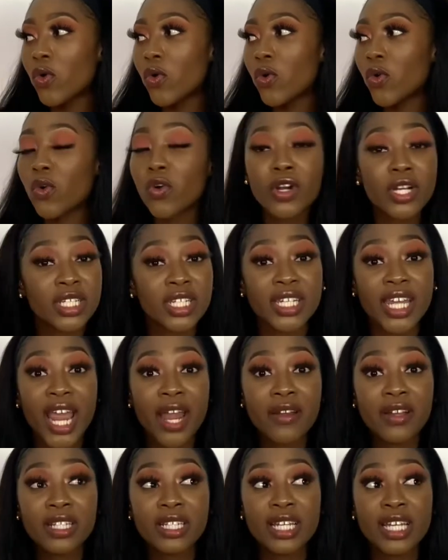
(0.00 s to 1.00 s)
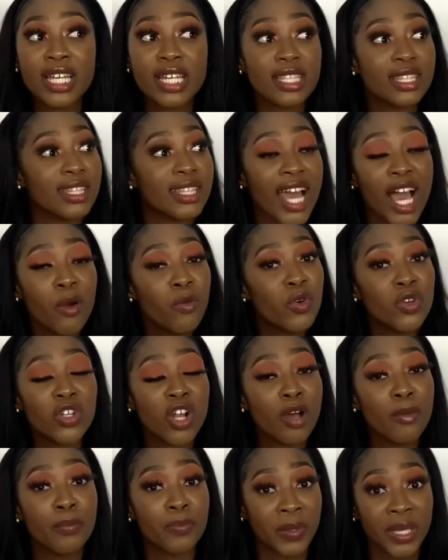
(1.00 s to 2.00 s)
Ordinarily, that would
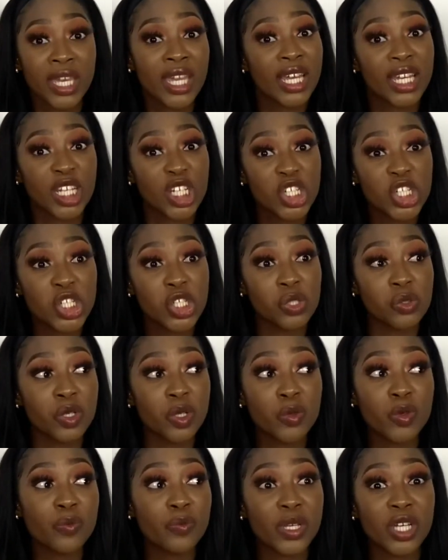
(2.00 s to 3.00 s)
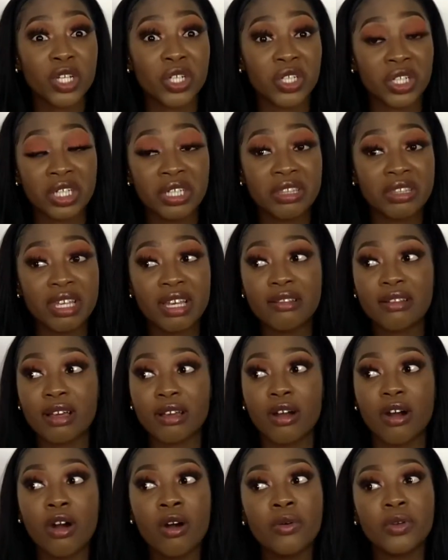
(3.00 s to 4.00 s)
not be an issue. It would be a good thing,
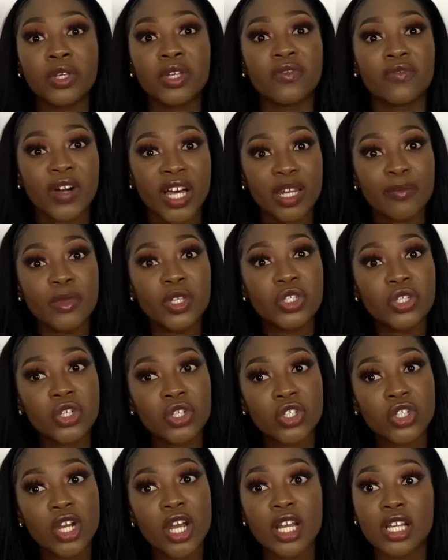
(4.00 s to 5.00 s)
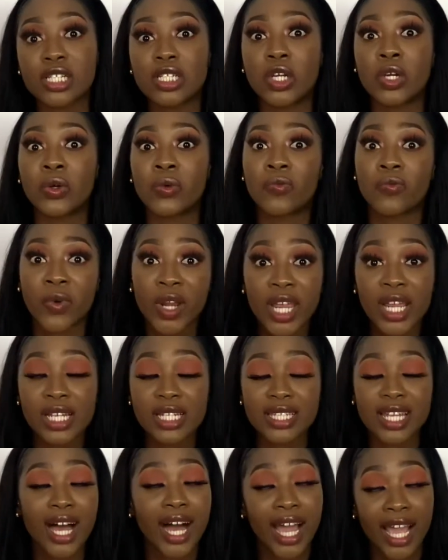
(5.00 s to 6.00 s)
like, oh, you invited me to your church.
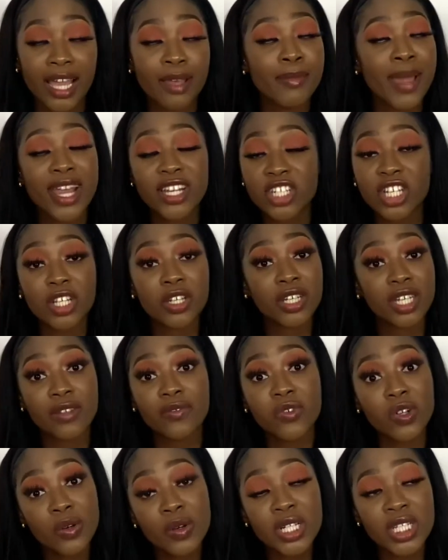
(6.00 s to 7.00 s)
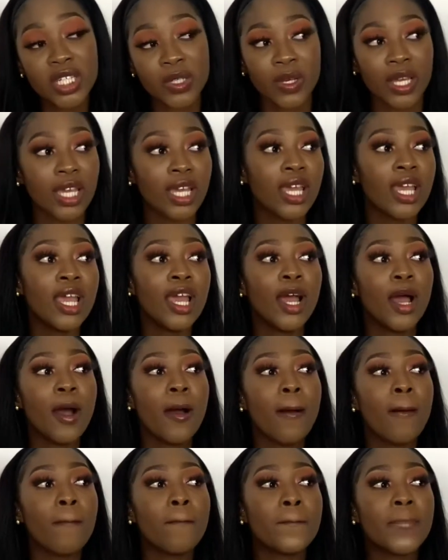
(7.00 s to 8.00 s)
Great. I am actually looking forward to it.
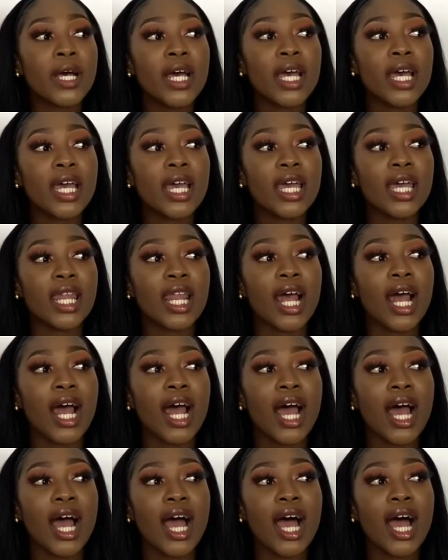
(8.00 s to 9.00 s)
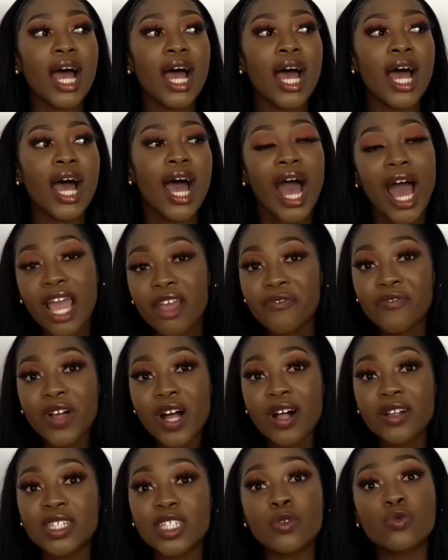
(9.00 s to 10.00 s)
But I
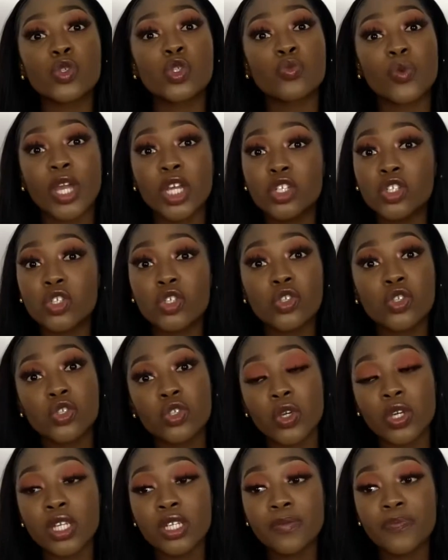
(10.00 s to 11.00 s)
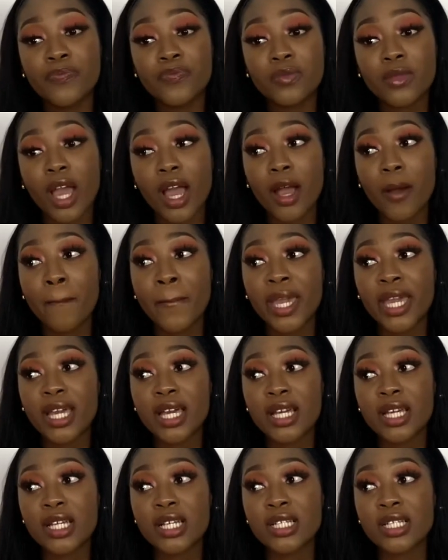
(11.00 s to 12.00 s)
felt it was way too soon
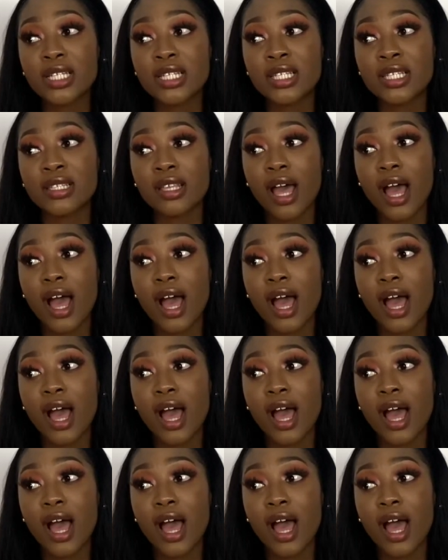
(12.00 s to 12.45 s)
because